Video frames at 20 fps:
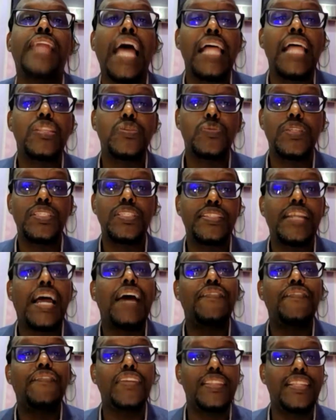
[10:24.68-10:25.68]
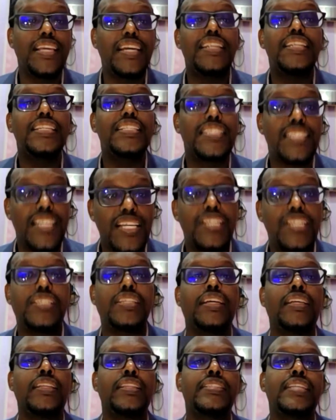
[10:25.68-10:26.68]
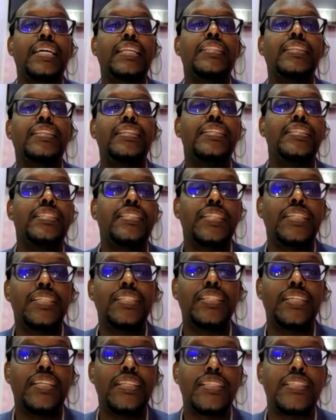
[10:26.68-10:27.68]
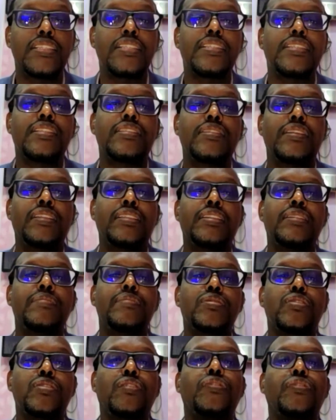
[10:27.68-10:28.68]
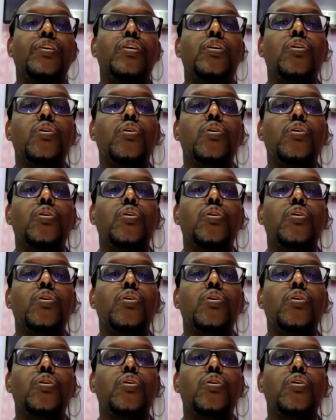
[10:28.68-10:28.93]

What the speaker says: that's what's driving their decisions and the decisions in terms of